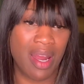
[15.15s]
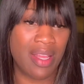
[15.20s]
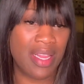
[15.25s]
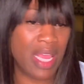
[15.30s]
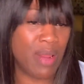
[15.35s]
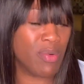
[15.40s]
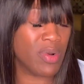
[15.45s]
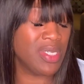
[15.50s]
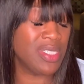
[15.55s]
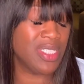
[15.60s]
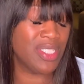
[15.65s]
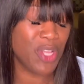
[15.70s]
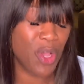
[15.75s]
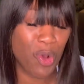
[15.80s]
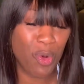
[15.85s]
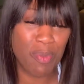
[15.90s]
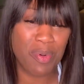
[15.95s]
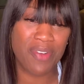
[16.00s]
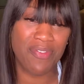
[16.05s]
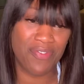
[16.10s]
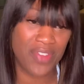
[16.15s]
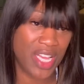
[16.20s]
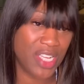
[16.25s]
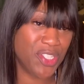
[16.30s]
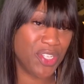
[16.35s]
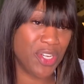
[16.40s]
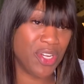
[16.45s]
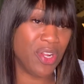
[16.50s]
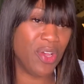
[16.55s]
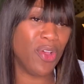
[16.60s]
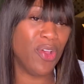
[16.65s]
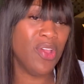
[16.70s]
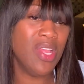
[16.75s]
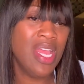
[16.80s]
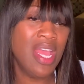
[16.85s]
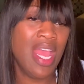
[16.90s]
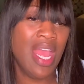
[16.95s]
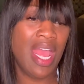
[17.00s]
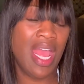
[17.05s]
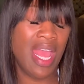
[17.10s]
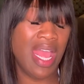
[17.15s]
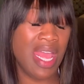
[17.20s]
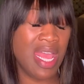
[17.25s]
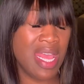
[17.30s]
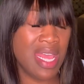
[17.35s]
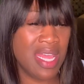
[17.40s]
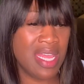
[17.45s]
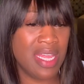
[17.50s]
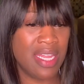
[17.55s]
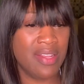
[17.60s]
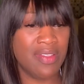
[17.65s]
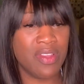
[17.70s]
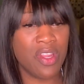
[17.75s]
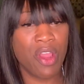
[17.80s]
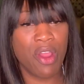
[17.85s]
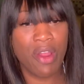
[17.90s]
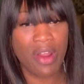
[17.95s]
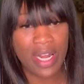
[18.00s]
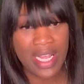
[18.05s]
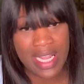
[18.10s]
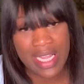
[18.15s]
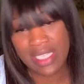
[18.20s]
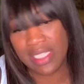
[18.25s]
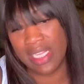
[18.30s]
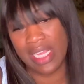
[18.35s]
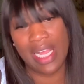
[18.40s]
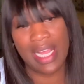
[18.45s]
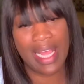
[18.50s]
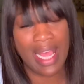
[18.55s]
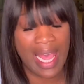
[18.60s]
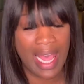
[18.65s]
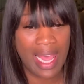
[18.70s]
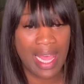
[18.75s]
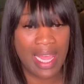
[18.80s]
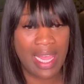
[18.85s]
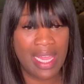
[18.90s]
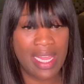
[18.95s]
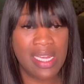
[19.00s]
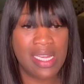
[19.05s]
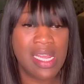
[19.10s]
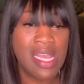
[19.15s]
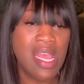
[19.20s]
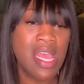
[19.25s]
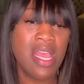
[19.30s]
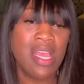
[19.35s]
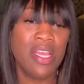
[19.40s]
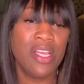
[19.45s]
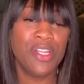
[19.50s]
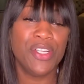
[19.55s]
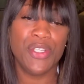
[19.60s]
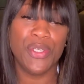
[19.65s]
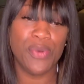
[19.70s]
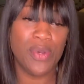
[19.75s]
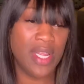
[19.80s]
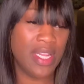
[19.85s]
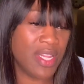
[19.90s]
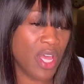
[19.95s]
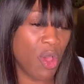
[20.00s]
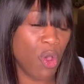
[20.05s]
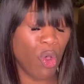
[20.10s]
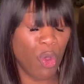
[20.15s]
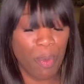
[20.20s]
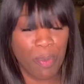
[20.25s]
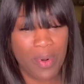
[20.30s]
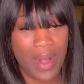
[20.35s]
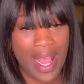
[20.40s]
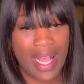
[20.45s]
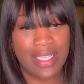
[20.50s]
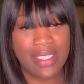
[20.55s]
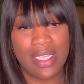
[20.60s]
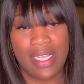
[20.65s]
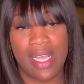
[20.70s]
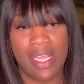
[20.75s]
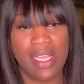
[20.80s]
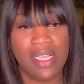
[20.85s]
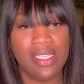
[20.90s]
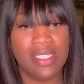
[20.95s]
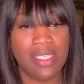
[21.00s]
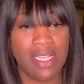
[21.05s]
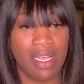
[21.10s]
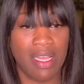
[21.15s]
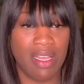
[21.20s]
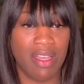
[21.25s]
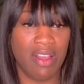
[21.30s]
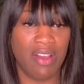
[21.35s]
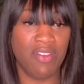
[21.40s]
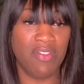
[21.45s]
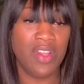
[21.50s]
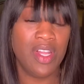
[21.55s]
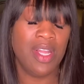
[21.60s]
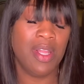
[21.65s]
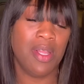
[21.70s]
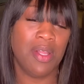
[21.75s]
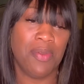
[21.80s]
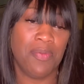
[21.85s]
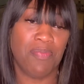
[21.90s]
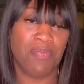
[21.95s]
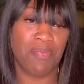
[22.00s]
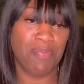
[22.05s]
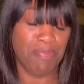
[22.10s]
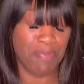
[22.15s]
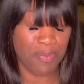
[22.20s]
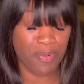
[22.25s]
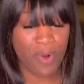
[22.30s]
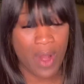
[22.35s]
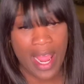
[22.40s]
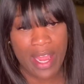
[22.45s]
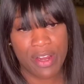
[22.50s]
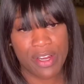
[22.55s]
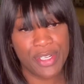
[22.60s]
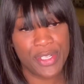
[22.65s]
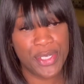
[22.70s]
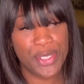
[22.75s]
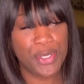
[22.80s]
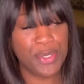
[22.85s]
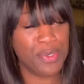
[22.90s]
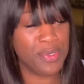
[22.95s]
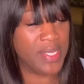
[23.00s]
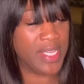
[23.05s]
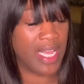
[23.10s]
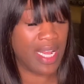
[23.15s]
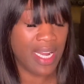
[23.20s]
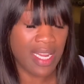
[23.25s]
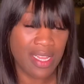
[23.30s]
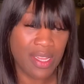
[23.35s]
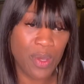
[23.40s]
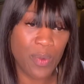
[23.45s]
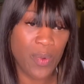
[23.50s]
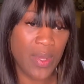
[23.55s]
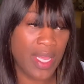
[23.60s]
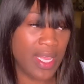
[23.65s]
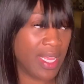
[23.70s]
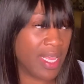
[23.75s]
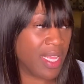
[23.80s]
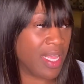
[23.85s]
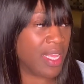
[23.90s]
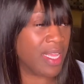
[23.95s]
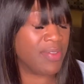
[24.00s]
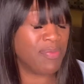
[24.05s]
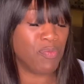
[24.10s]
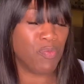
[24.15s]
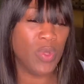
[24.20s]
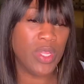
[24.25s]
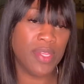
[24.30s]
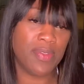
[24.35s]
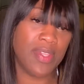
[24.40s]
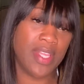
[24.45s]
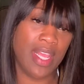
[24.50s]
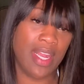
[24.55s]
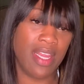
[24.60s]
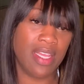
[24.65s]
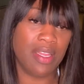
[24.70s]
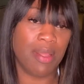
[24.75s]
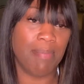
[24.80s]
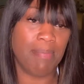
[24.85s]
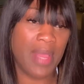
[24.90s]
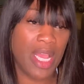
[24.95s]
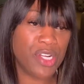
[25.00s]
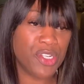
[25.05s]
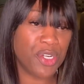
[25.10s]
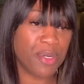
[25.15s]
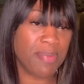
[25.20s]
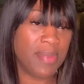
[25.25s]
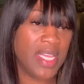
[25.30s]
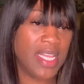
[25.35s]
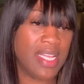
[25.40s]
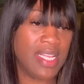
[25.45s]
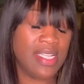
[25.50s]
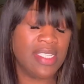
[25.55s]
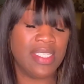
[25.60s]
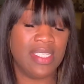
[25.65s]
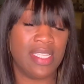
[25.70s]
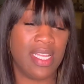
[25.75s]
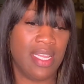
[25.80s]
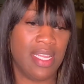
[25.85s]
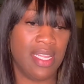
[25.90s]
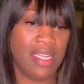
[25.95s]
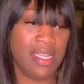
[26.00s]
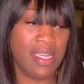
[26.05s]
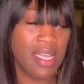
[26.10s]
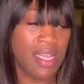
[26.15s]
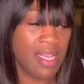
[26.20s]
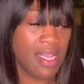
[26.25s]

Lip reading: They were so professional and courteous and kind during the whole process of prior to getting the wig, with getting the measurements, and